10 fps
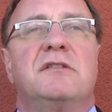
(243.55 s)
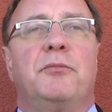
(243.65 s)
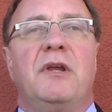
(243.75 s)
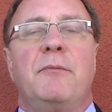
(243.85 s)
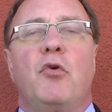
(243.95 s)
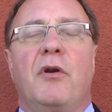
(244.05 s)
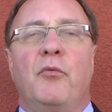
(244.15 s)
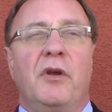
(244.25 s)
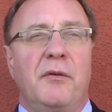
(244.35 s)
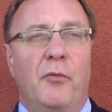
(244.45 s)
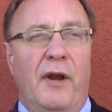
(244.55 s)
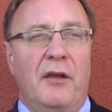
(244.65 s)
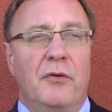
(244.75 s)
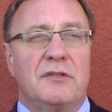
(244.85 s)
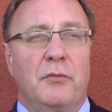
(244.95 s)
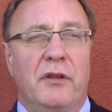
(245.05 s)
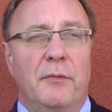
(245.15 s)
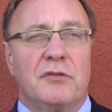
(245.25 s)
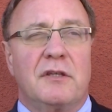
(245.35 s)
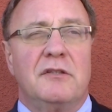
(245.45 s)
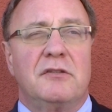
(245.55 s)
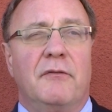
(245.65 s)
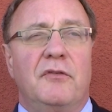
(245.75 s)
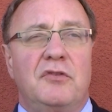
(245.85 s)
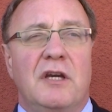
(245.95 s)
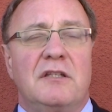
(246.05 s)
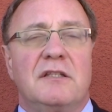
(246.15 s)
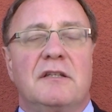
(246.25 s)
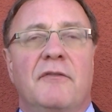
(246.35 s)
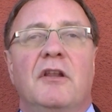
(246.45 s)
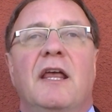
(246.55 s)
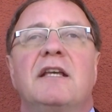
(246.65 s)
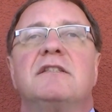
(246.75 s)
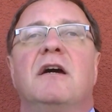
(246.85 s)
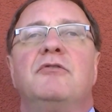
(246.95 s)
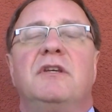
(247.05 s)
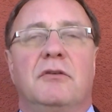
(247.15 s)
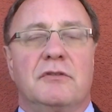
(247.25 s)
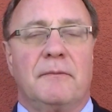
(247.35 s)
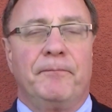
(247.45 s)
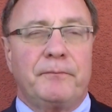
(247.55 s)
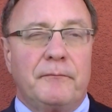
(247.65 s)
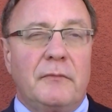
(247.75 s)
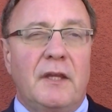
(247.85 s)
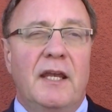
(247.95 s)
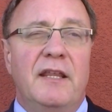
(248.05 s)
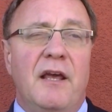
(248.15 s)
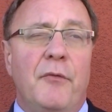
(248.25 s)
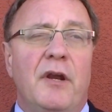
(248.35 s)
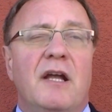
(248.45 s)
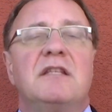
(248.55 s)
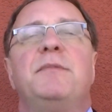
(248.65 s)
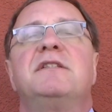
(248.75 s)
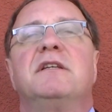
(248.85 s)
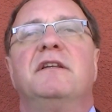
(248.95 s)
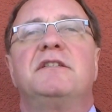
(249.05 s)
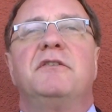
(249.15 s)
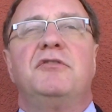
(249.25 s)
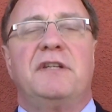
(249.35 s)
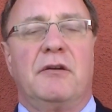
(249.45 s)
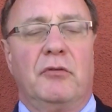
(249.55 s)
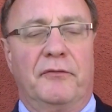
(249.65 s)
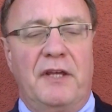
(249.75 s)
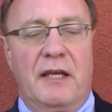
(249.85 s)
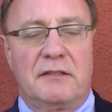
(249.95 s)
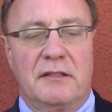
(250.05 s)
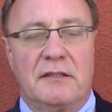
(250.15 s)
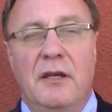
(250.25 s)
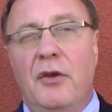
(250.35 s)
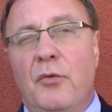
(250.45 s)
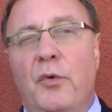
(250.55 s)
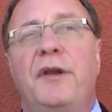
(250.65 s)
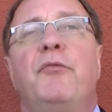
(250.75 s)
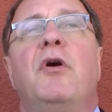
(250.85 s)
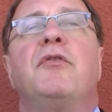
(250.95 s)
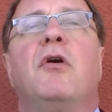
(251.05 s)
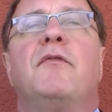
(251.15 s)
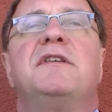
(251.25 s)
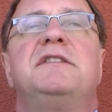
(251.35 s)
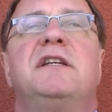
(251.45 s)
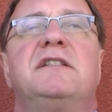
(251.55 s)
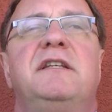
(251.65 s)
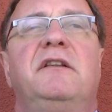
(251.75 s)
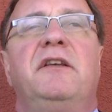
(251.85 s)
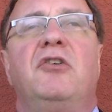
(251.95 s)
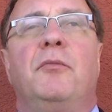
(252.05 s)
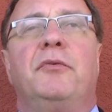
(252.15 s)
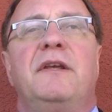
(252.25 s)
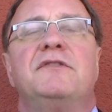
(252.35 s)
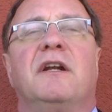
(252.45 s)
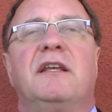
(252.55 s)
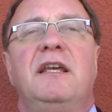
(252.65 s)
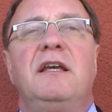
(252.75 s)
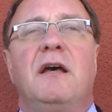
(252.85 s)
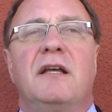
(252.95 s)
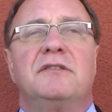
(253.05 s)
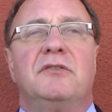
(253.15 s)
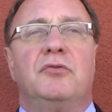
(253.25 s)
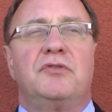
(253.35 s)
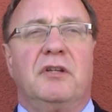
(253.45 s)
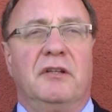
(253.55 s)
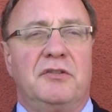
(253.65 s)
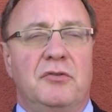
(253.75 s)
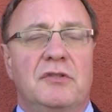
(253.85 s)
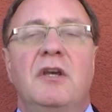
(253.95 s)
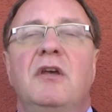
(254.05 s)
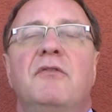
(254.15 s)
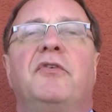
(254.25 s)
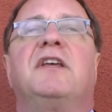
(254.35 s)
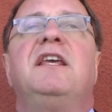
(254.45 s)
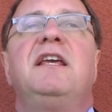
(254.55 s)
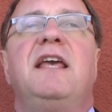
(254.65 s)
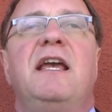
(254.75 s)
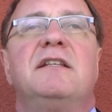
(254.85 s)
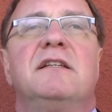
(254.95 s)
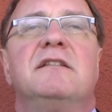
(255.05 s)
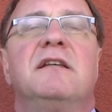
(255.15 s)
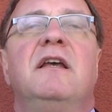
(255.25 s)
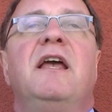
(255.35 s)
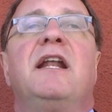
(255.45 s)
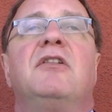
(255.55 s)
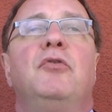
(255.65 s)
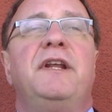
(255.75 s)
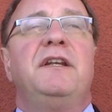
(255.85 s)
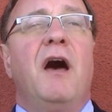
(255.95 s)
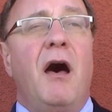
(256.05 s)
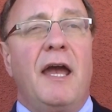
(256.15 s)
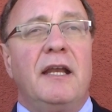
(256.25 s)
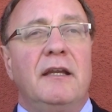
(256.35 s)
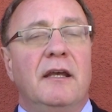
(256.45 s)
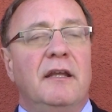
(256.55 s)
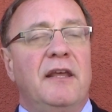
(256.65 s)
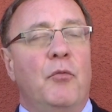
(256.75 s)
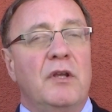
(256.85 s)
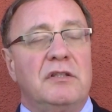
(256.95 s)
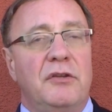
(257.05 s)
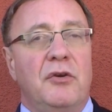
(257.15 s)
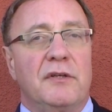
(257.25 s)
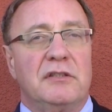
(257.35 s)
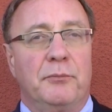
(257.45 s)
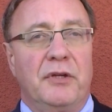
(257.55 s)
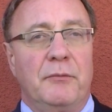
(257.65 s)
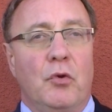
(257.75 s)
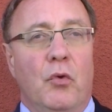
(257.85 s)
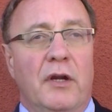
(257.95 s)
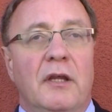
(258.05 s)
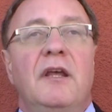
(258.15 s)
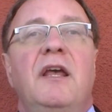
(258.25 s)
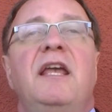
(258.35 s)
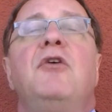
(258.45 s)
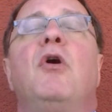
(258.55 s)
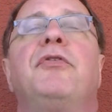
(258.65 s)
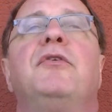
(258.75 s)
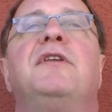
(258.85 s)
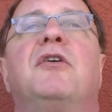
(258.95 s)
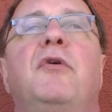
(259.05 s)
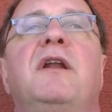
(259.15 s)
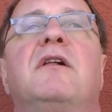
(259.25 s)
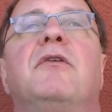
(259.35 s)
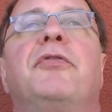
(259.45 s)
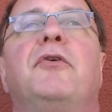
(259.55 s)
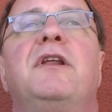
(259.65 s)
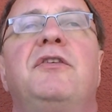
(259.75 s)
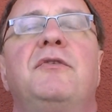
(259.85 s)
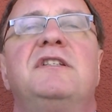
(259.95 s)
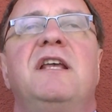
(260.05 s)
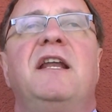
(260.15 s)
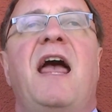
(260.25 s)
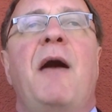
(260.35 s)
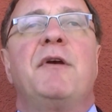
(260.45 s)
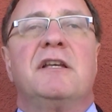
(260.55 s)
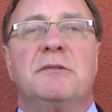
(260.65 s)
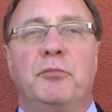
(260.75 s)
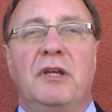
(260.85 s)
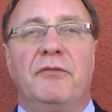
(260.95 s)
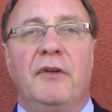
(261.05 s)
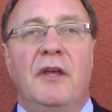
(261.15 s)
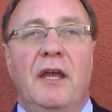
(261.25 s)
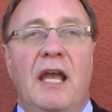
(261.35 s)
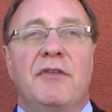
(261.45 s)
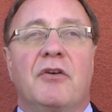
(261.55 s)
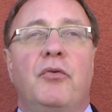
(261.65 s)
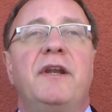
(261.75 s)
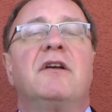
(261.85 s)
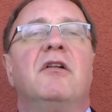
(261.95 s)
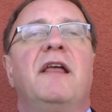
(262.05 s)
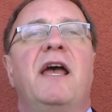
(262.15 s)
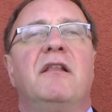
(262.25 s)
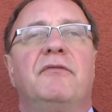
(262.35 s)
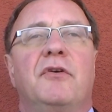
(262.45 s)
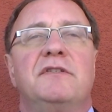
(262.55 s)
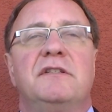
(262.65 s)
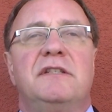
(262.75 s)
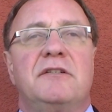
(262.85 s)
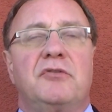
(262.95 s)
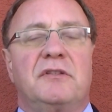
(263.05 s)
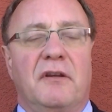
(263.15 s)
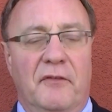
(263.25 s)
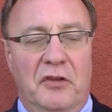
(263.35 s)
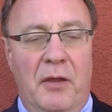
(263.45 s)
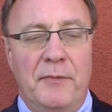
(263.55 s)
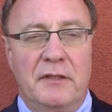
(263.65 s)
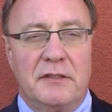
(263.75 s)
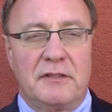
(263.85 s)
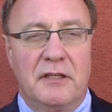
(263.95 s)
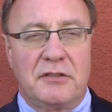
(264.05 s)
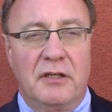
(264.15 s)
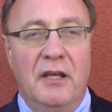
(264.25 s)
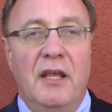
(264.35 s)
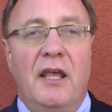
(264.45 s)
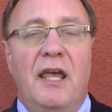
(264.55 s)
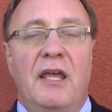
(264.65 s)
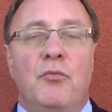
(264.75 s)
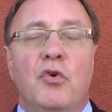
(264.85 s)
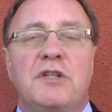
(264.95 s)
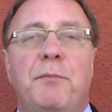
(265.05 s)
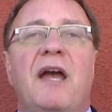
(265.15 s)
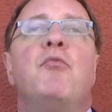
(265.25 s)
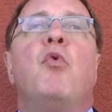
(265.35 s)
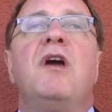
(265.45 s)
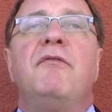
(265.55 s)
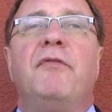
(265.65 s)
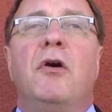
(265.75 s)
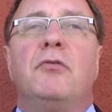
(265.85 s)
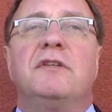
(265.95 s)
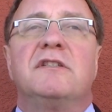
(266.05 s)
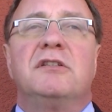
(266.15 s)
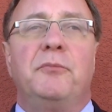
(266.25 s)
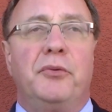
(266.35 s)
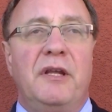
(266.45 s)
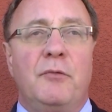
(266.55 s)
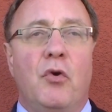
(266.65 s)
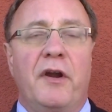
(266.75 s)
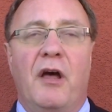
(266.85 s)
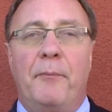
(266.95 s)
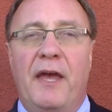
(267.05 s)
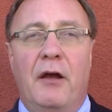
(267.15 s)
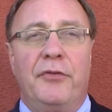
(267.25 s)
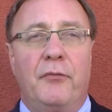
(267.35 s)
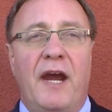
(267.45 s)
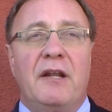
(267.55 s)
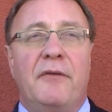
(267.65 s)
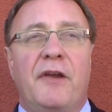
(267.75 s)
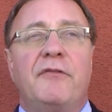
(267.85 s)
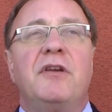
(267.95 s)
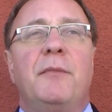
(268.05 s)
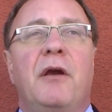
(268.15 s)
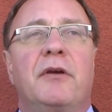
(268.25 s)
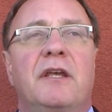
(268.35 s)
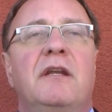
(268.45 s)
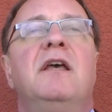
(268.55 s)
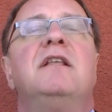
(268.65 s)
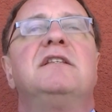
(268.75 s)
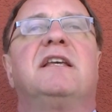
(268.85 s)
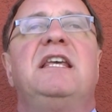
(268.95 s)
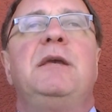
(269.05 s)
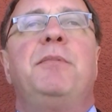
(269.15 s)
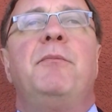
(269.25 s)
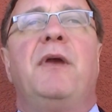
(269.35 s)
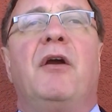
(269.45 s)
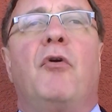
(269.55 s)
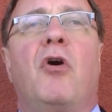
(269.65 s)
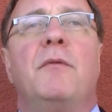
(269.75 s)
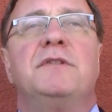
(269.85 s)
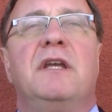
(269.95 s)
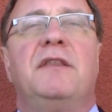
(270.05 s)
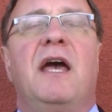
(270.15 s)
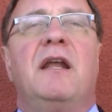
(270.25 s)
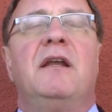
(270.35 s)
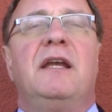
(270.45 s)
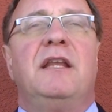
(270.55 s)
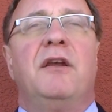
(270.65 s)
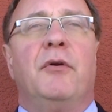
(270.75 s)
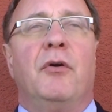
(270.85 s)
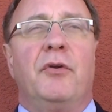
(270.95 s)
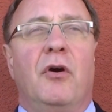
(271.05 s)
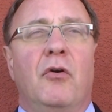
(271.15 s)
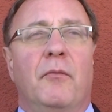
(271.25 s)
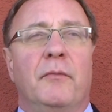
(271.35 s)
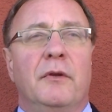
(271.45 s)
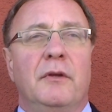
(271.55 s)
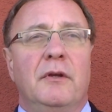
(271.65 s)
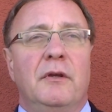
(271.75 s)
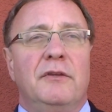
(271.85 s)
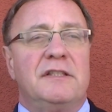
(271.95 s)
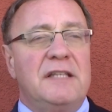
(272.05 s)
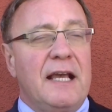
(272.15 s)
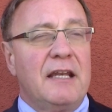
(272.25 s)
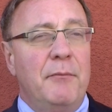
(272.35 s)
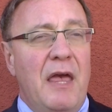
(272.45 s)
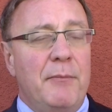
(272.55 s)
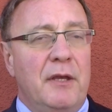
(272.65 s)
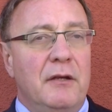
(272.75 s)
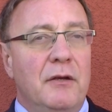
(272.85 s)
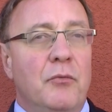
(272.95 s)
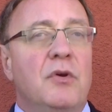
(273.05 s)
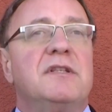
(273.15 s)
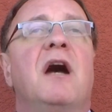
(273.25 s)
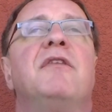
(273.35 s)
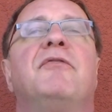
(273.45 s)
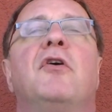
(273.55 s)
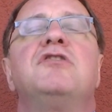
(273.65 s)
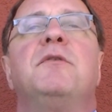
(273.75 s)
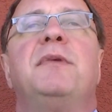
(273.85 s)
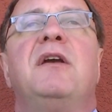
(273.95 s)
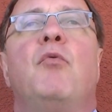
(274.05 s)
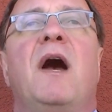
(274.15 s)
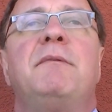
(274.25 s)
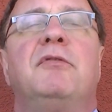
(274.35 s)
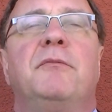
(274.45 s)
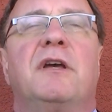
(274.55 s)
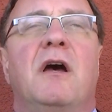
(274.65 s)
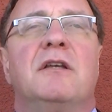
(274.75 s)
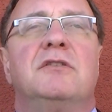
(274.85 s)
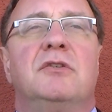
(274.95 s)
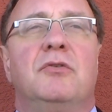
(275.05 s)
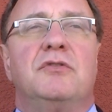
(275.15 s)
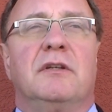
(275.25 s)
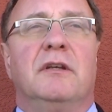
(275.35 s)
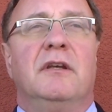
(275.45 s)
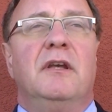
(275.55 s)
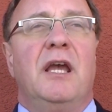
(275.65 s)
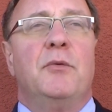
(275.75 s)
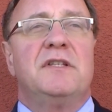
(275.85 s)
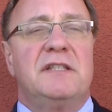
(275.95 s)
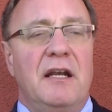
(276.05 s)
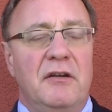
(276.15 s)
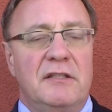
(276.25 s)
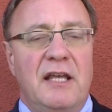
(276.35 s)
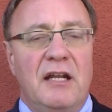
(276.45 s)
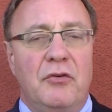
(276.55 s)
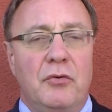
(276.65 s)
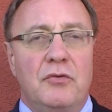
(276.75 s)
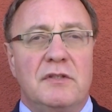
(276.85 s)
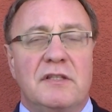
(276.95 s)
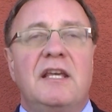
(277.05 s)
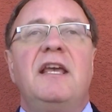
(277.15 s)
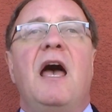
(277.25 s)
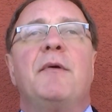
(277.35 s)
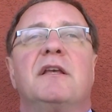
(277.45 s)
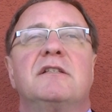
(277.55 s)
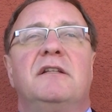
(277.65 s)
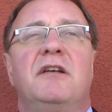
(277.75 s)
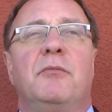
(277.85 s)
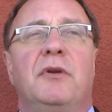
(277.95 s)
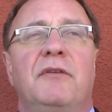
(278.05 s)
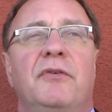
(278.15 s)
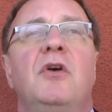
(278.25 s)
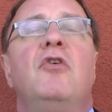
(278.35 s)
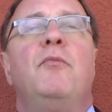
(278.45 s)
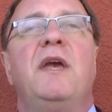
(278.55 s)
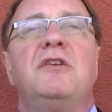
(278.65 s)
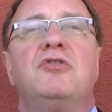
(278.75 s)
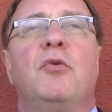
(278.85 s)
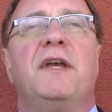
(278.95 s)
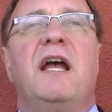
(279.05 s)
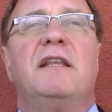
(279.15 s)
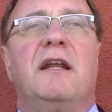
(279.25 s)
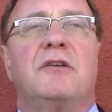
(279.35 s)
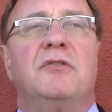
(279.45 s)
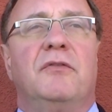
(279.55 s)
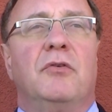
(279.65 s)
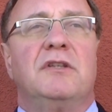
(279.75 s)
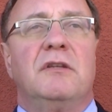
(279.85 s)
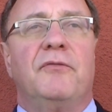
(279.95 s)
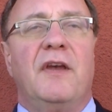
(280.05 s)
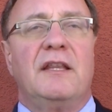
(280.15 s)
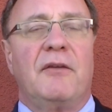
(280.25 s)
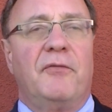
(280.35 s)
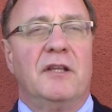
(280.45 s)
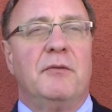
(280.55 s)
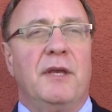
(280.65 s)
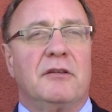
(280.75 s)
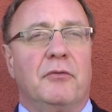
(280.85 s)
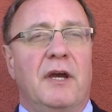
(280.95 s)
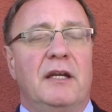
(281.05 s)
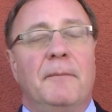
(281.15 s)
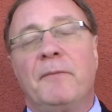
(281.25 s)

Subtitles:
Supreme Court, William Rehnquist, one of the most conservative judges of the last 100 years. He then went on to be Solicitor General of Texas, where he wrote over 60 legal briefs on key constitutional issues for key cases, including 9 that went to the U.S. Supreme Court. He authored the critical 33-state amicus brief and the critical Heller versus District of Columbia decision, in which by 1 vote the Supreme Court upheld the right of every American to keep and bear arms in their own home. The Second Amendment was on the verge of being wiped from the Constitution. It was Senator Ted Cruz's key amicus legal brief who made sure we had that extra vote to defend that fundamental right.